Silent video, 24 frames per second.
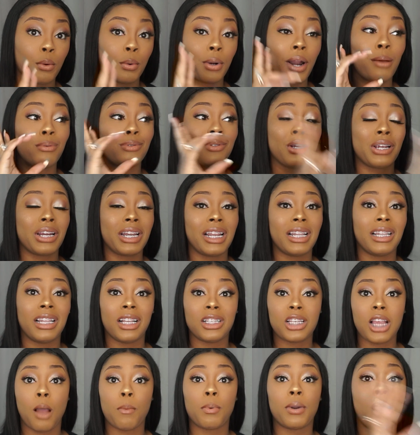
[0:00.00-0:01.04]
When I was working at
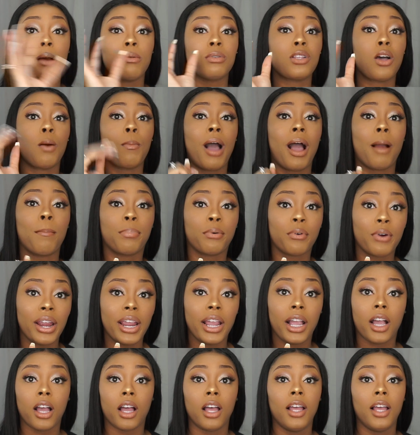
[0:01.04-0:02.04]
that job, when I was on my break,